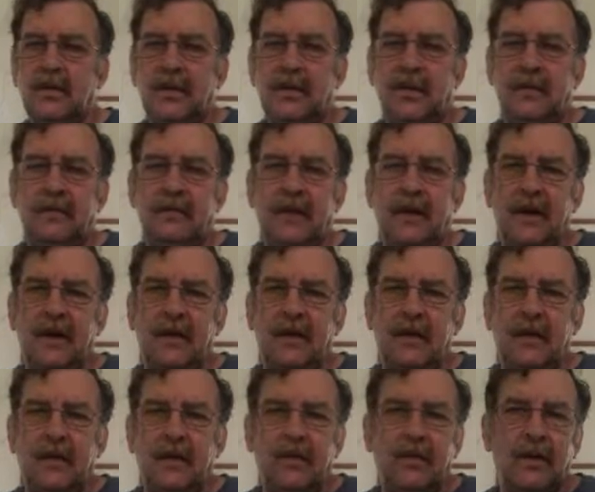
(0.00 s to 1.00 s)
Anybody
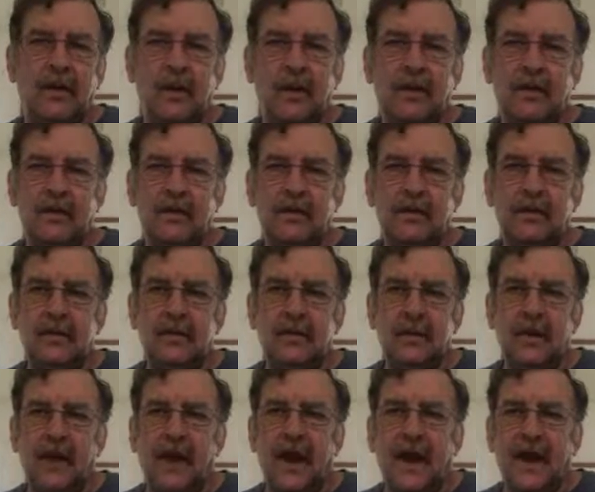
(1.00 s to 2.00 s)
know what
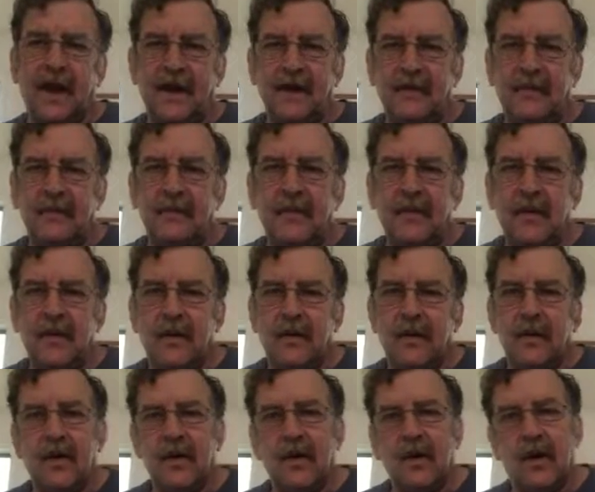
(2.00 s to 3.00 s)
anal
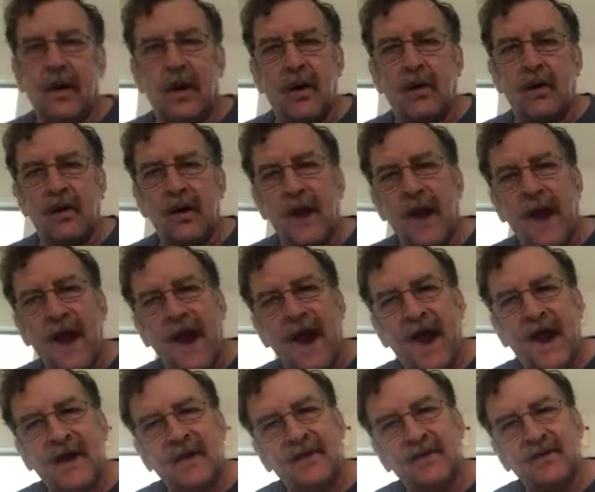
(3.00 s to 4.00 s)
or
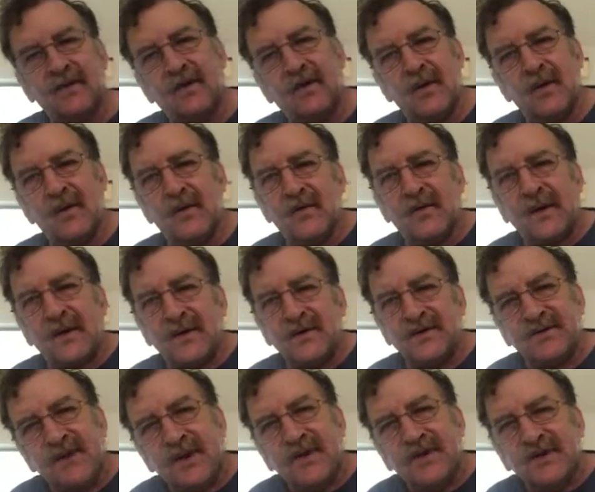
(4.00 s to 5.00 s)
anal
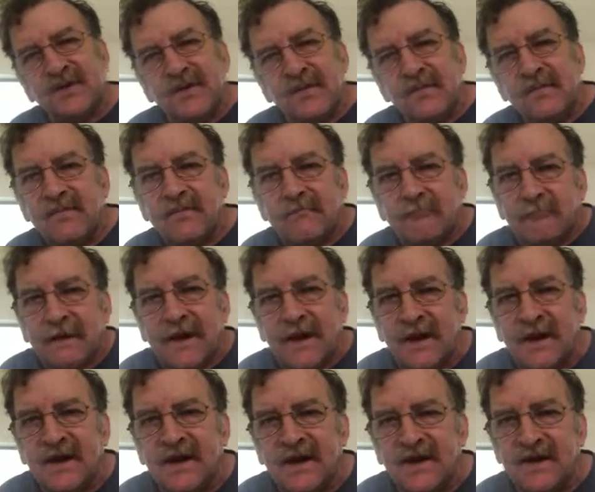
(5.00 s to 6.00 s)
retentive
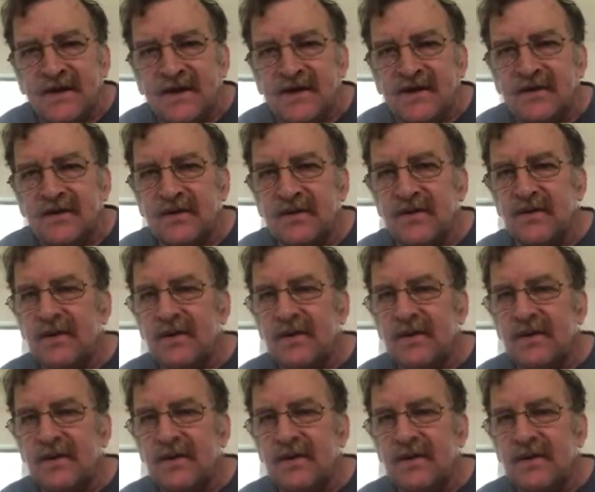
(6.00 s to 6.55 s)
means?